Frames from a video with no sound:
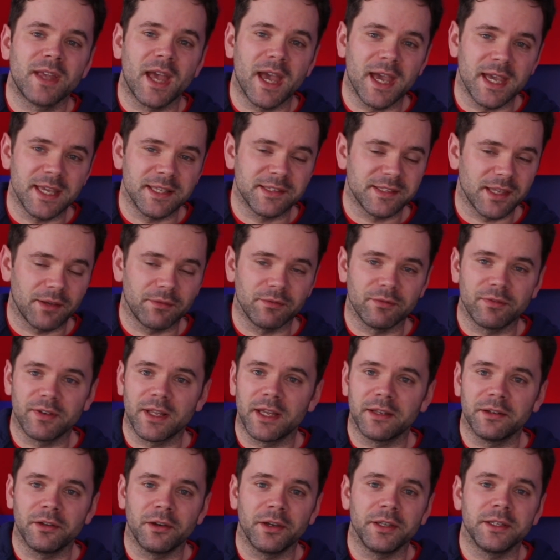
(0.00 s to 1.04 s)
A7
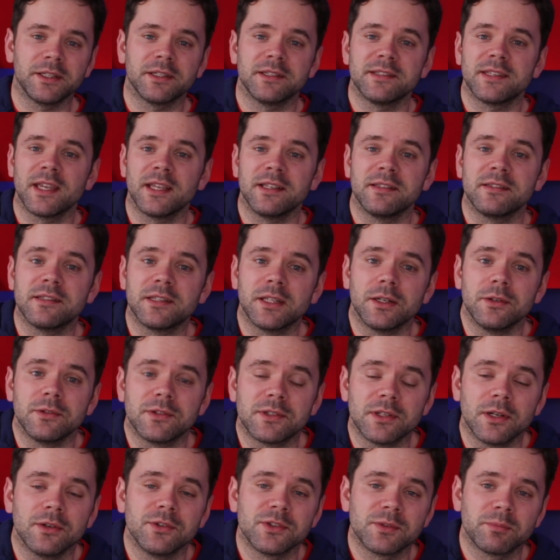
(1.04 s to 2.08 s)
flat 9 contains
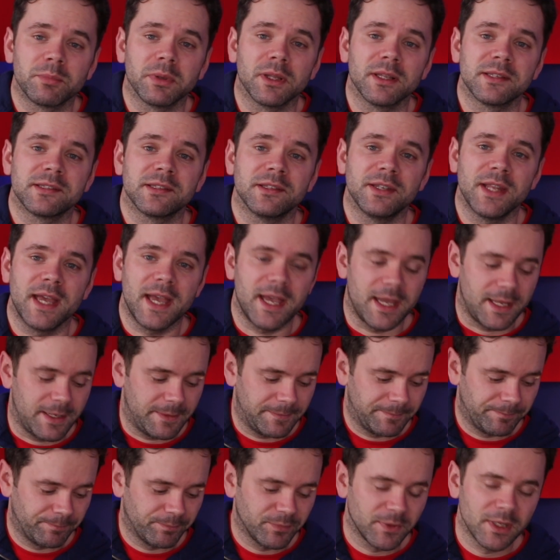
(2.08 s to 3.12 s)
those notes plus an A.
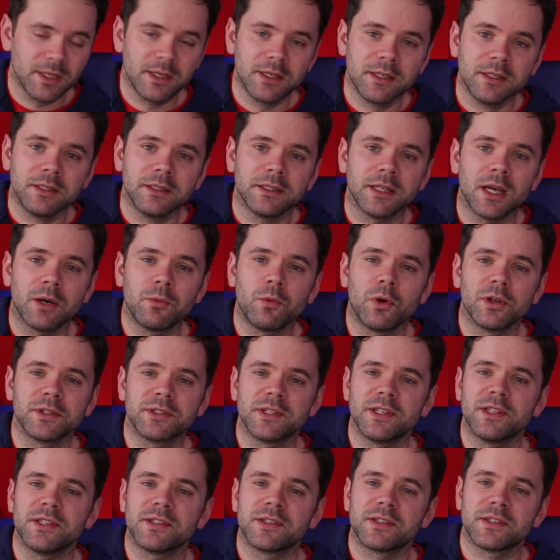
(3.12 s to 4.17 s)
Now what
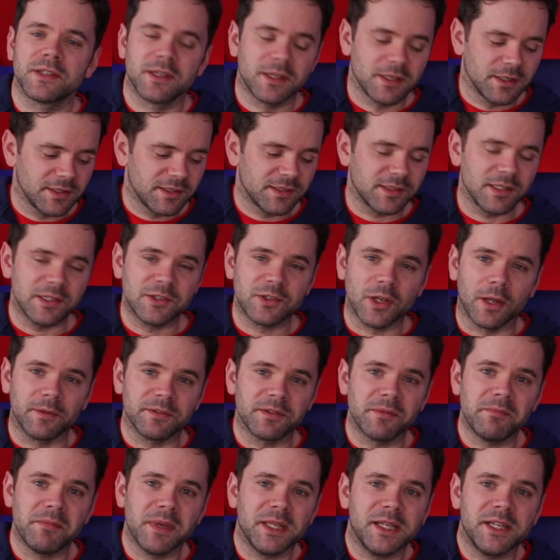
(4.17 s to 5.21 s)
does C sharp
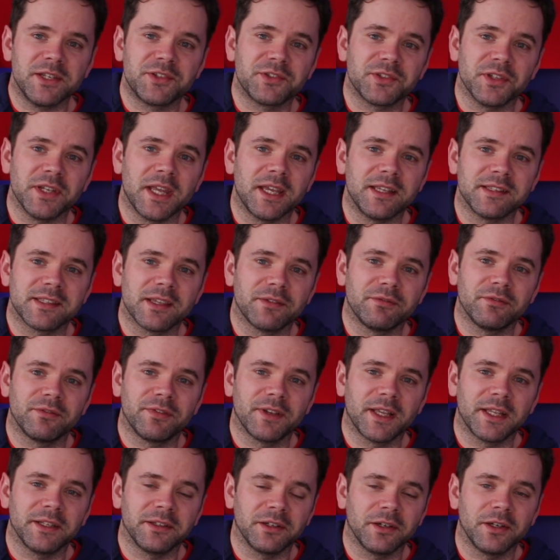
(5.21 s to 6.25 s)
diminished in A7
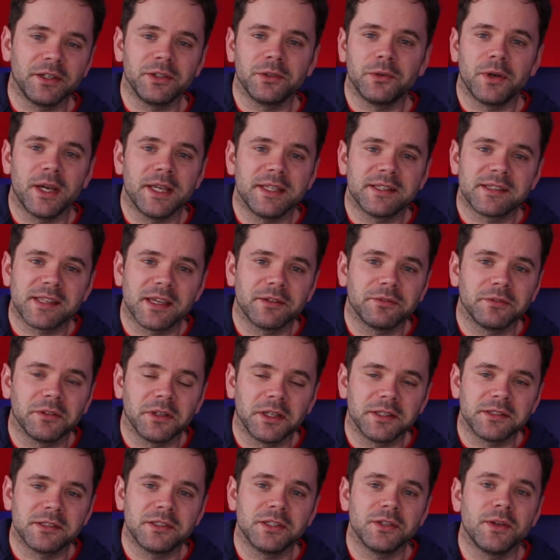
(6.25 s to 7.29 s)
flat 9 or A7
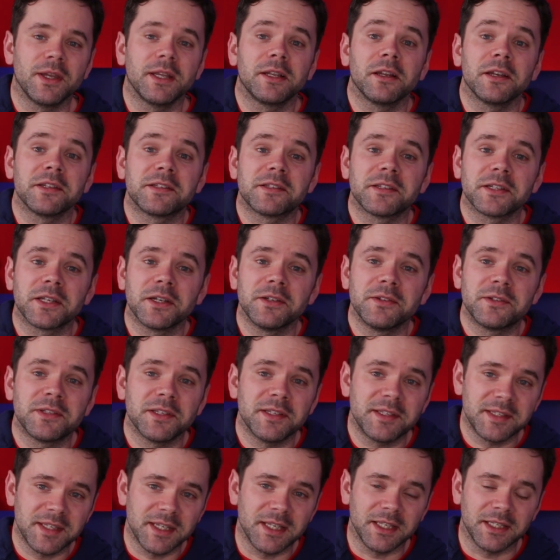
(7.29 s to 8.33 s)
like to do? It likes to go to
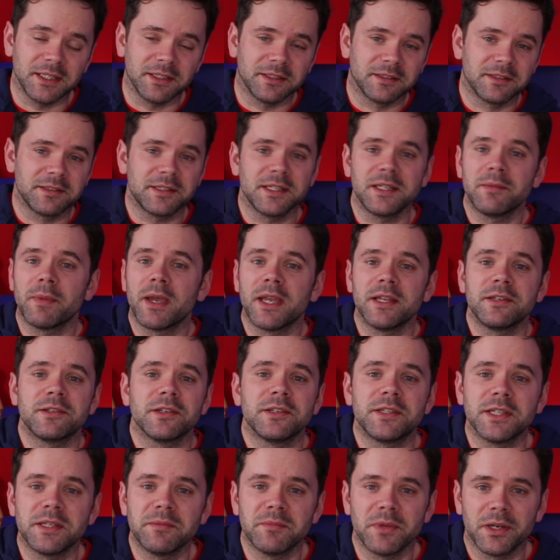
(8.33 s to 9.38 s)
D, D major,
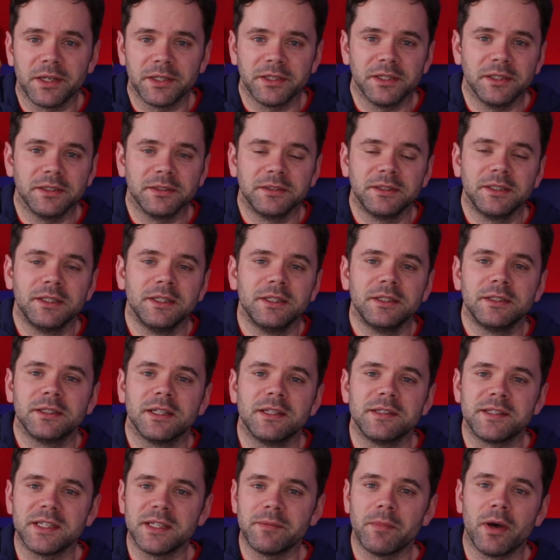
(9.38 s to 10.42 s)
D minor.
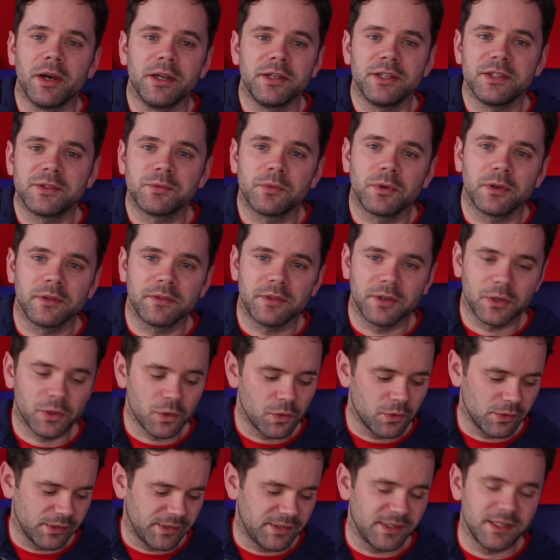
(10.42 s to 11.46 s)
And D minor is one of the
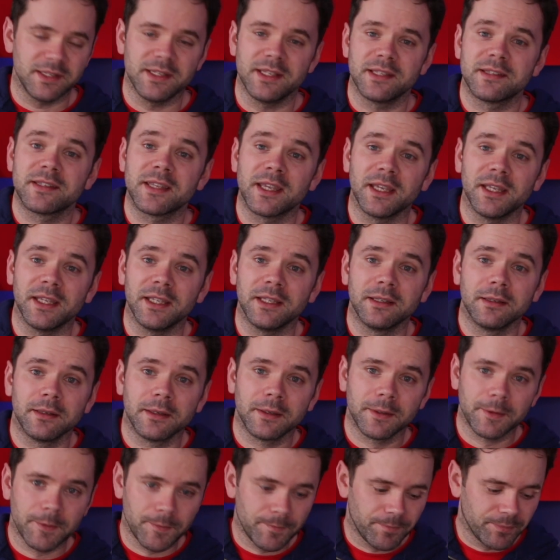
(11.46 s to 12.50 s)
chords in this key
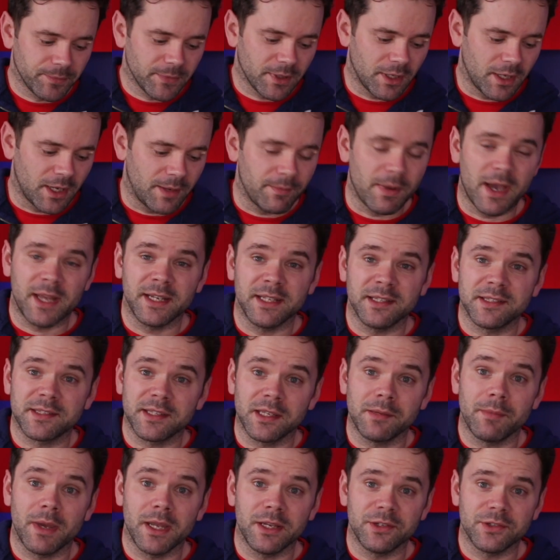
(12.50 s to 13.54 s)
um, and in
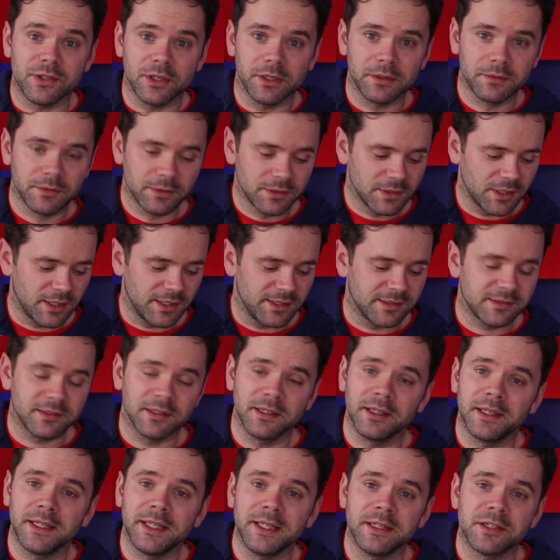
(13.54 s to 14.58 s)
C major and it's
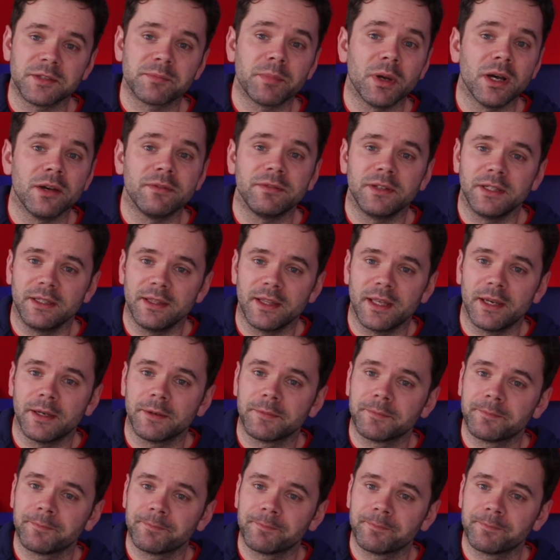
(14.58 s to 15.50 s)
going to lead us perfectly there.